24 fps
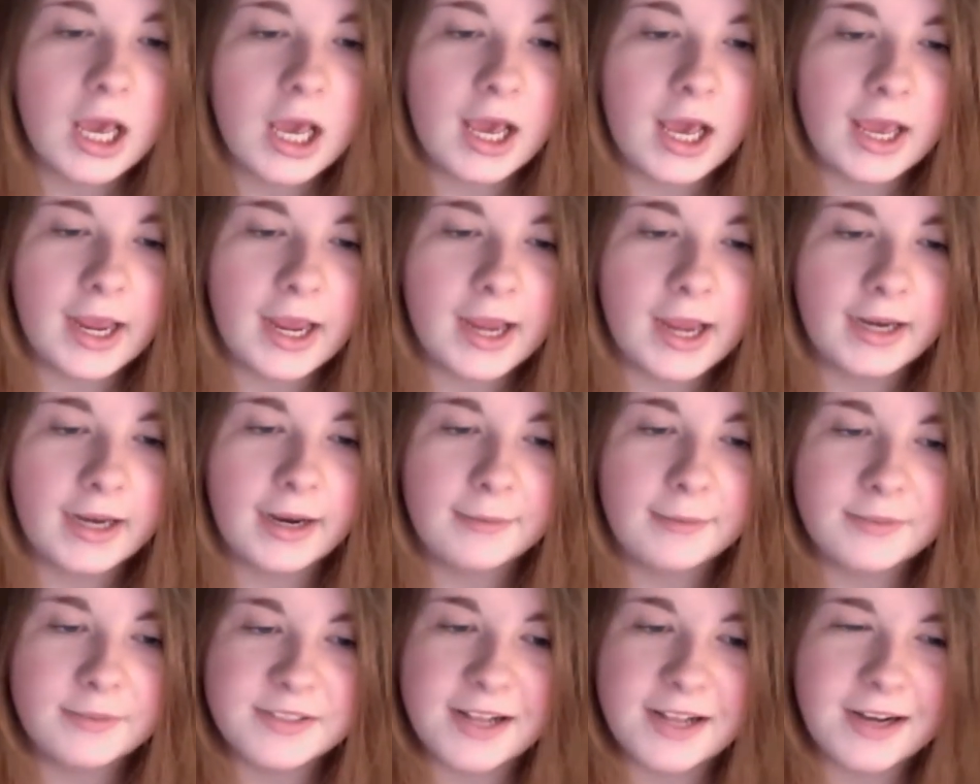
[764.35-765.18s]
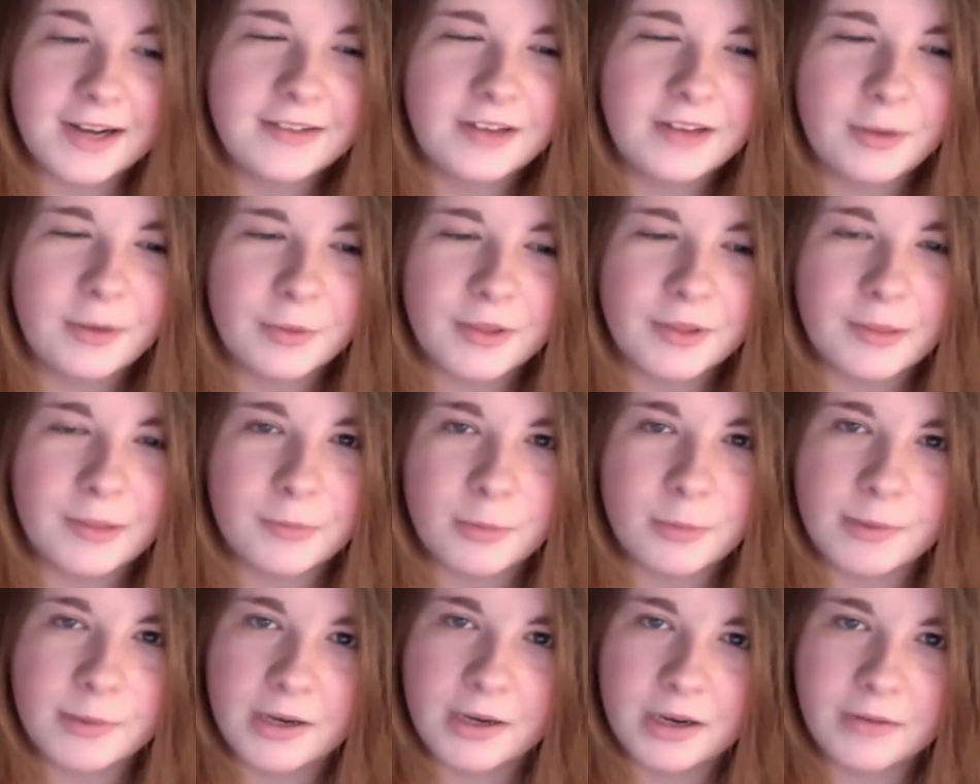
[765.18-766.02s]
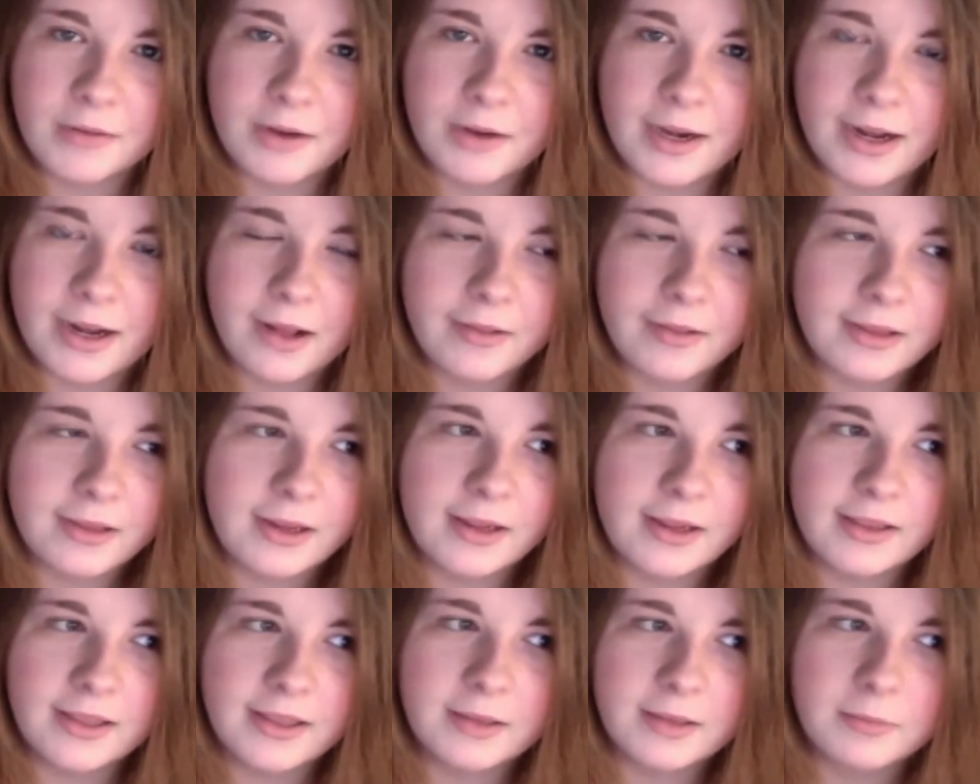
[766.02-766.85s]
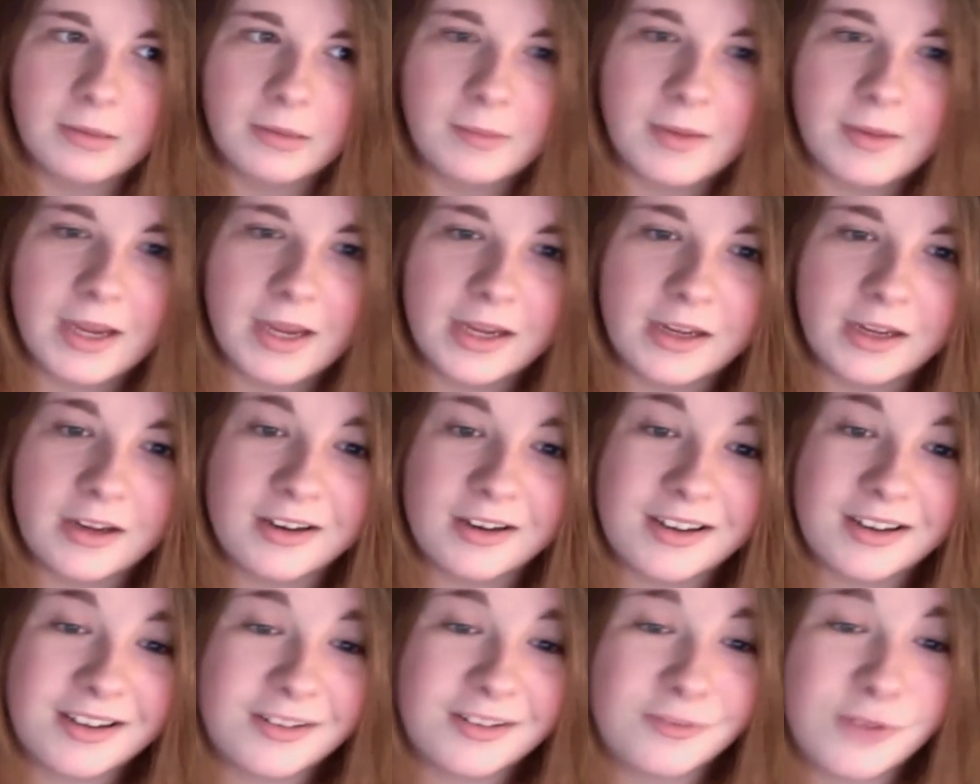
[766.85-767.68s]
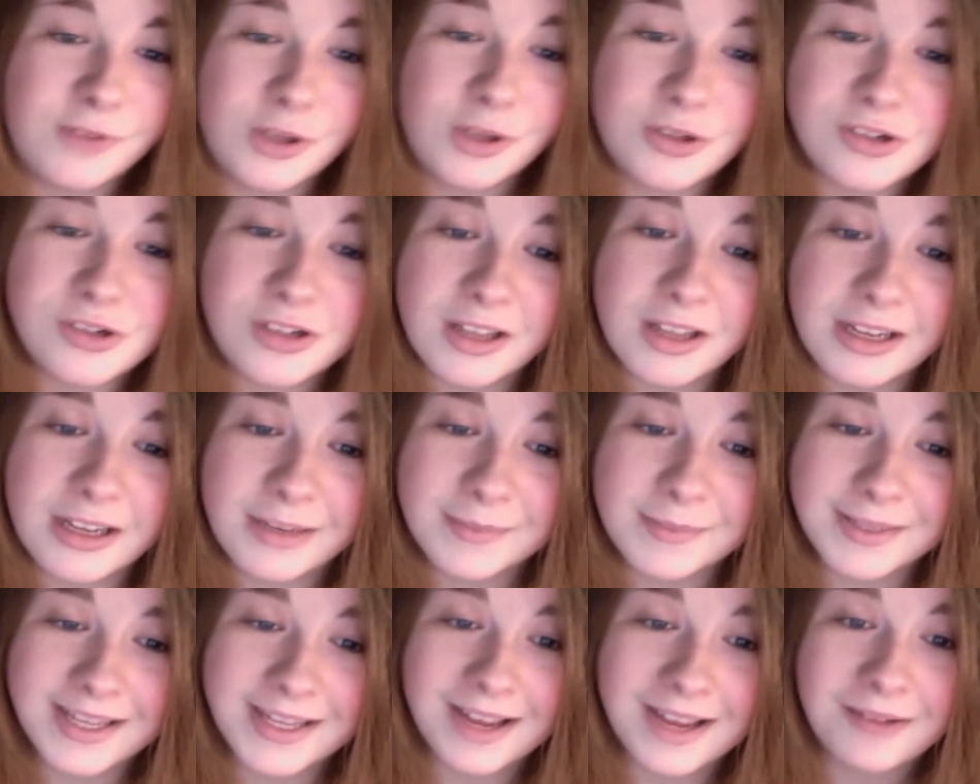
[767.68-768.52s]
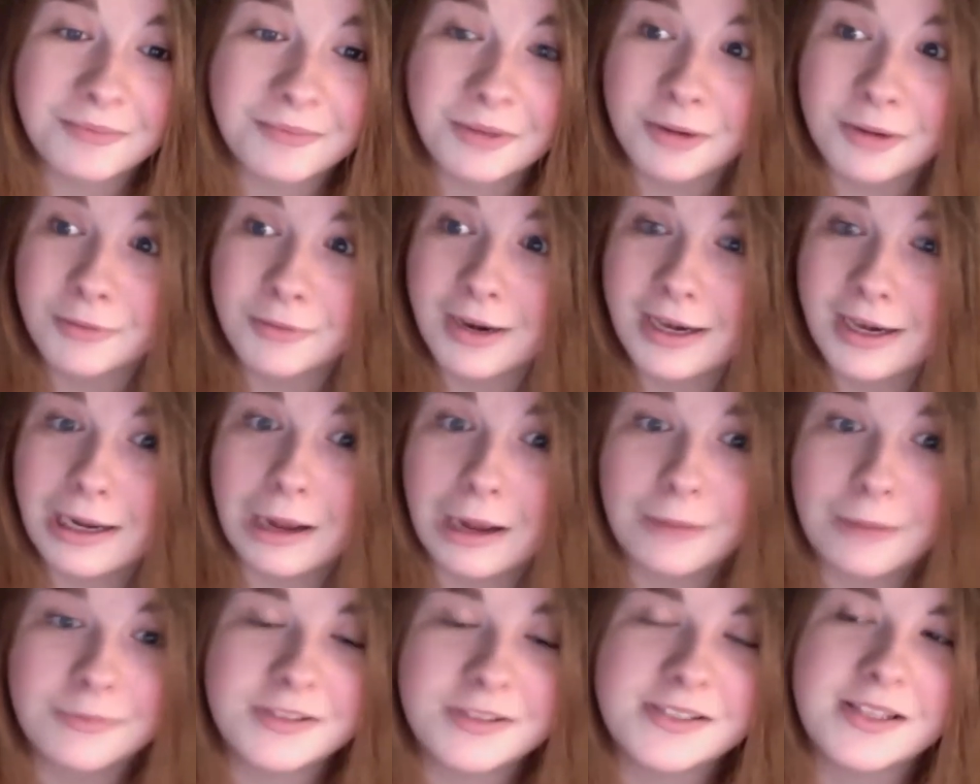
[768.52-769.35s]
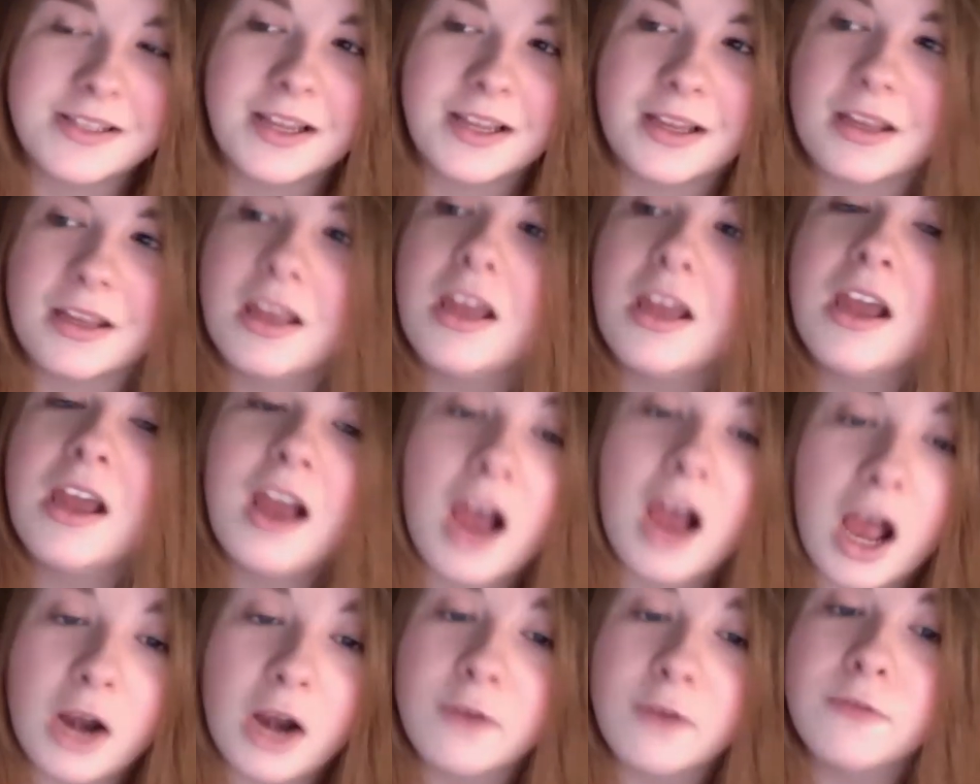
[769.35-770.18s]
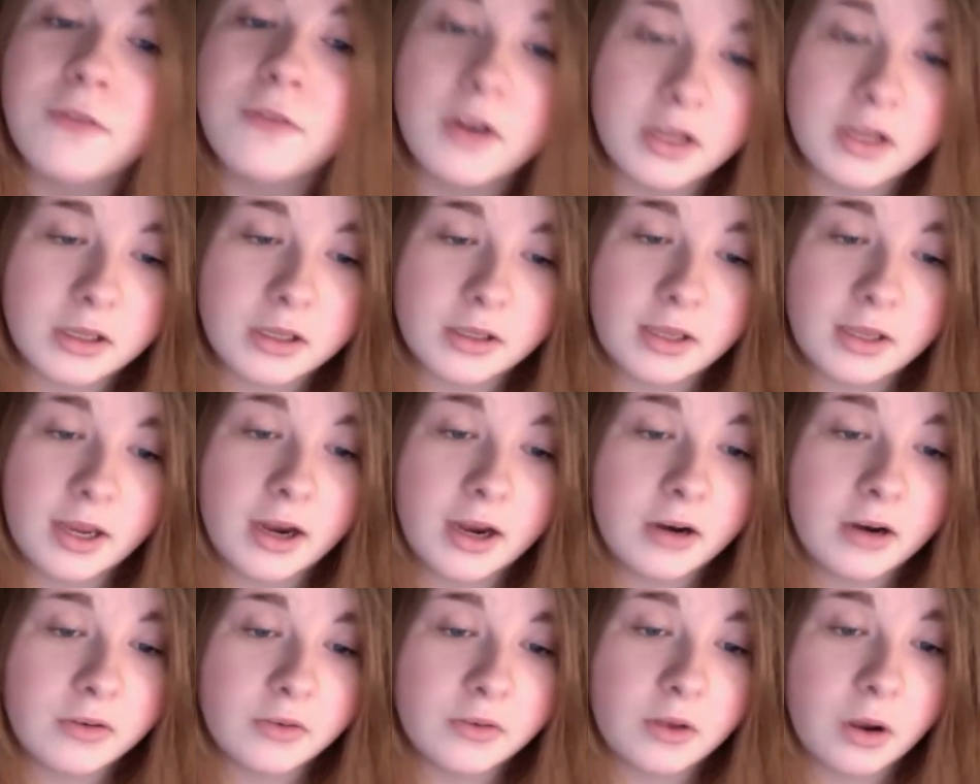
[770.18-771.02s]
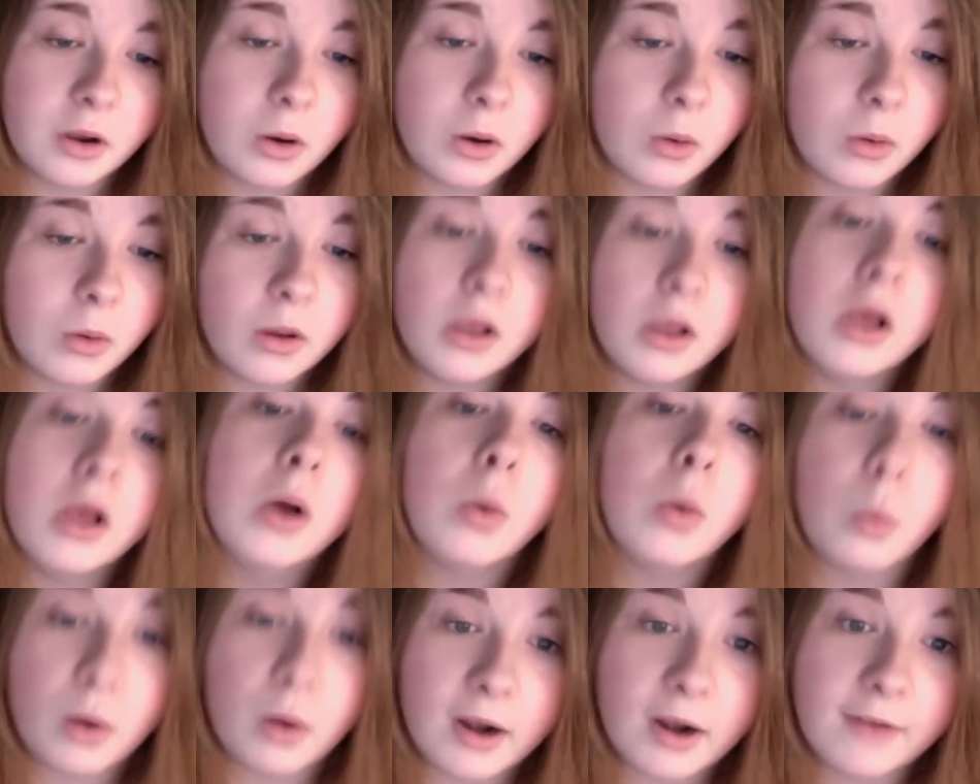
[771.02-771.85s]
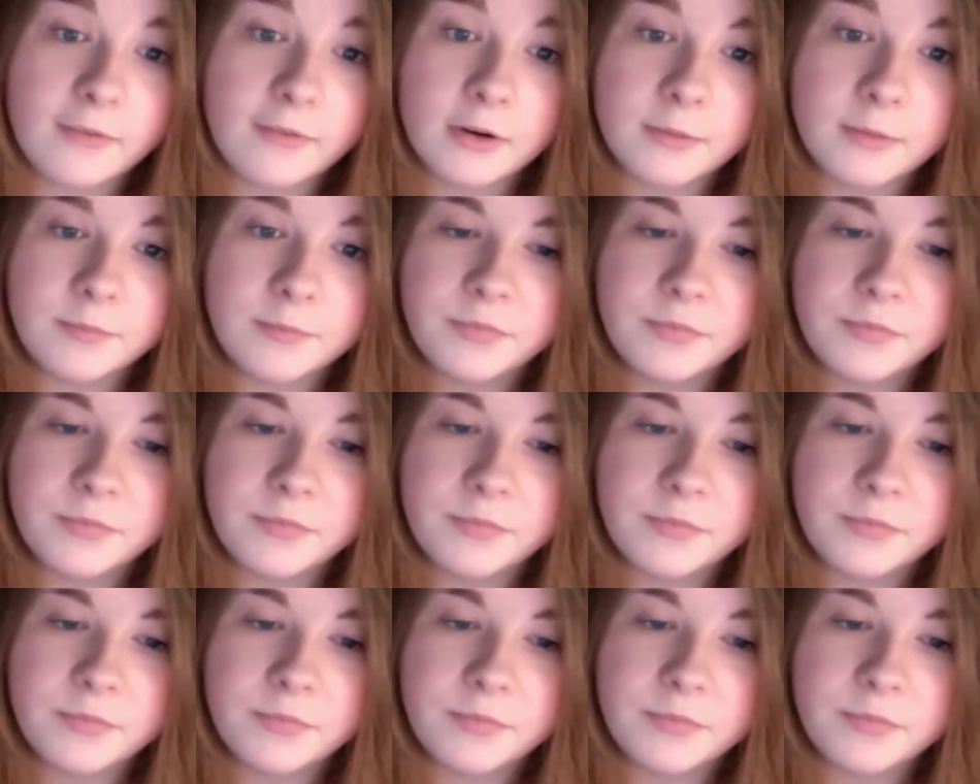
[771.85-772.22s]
And I'm just kind of done with Humbleberry right now. Like, I think maybe I can in the future like him again. But right now, I'm just like, I don't fucking care. So, whatever.